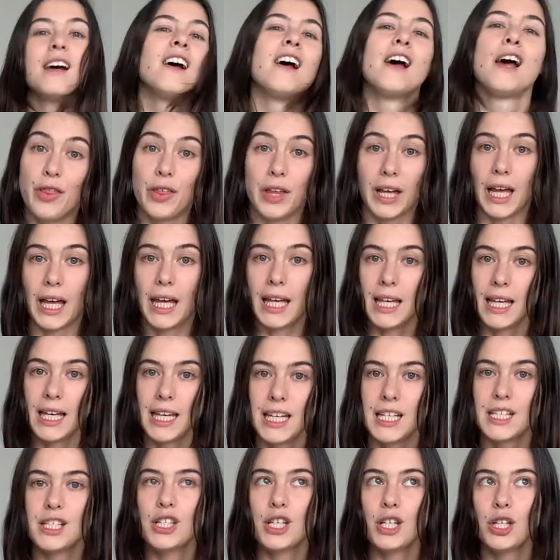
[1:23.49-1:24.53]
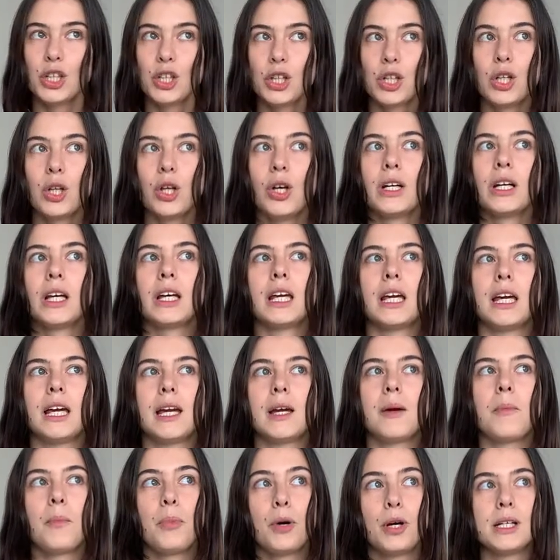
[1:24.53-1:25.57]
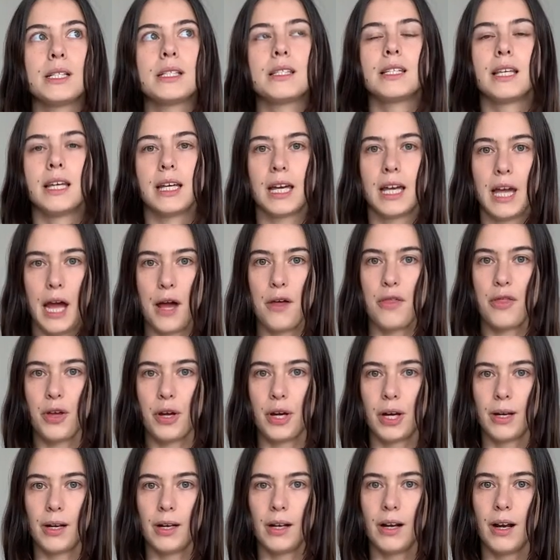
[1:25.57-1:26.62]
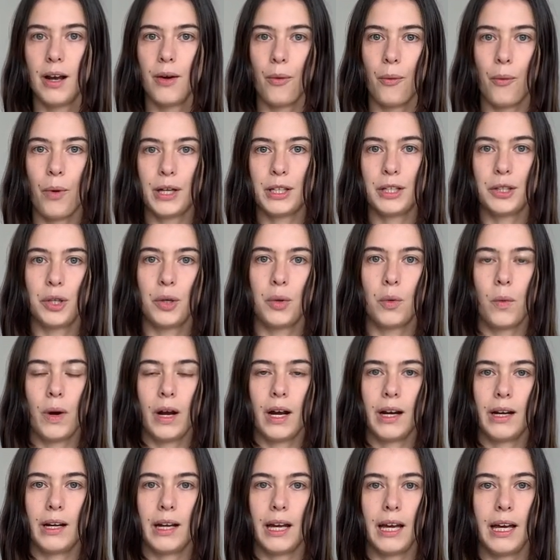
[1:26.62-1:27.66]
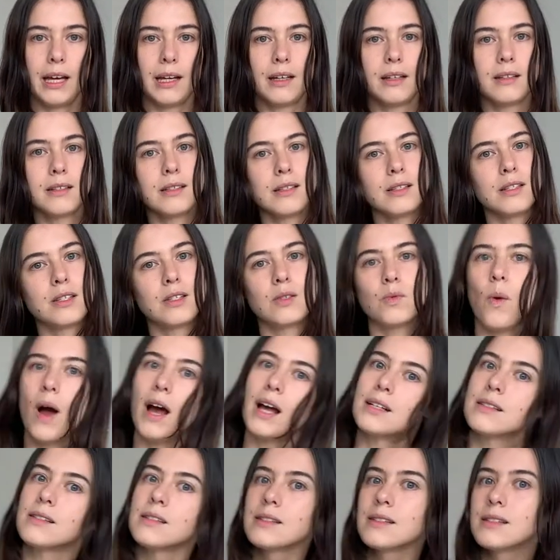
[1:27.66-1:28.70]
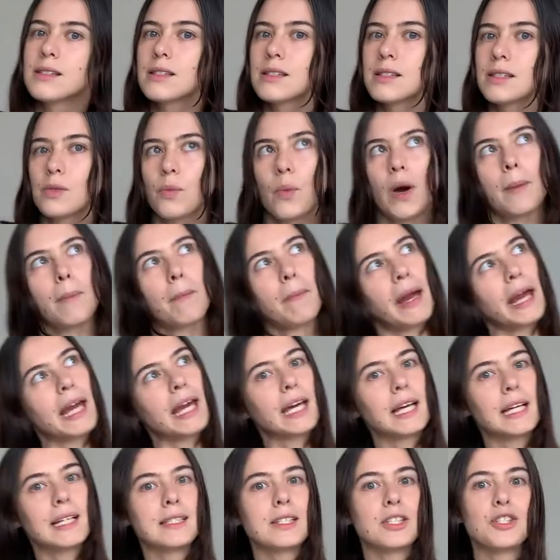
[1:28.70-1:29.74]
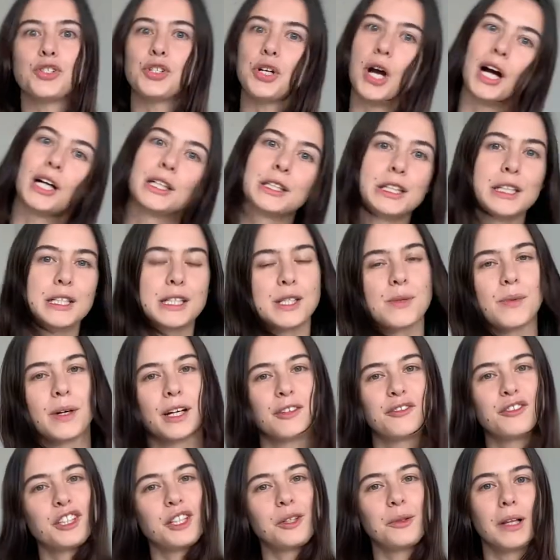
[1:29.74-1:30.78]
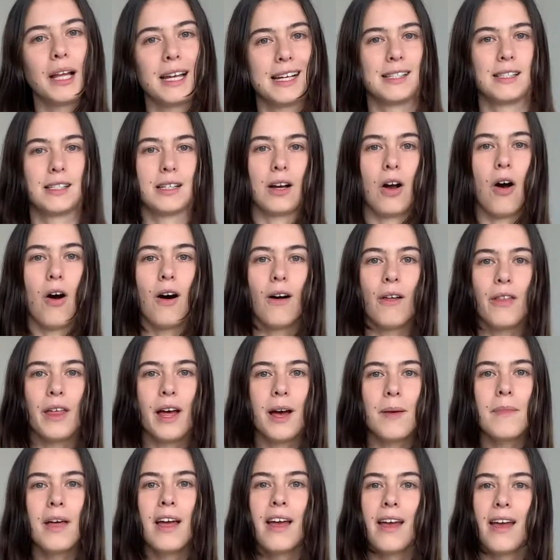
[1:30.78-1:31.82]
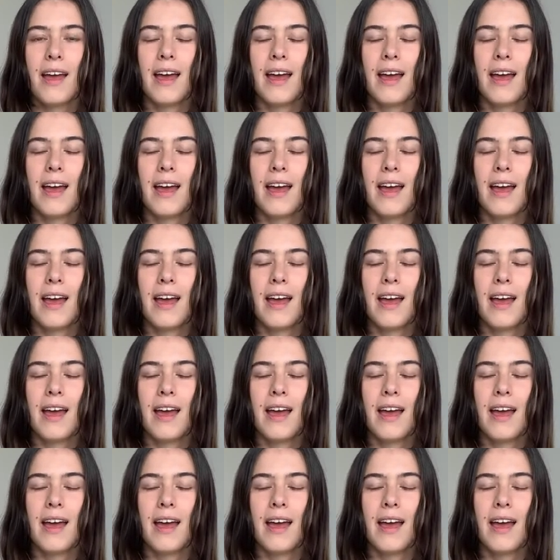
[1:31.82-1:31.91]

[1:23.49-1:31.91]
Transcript: The key to looking put together when you're wearing sweats sweatpants, joggers, whatever you like to call them,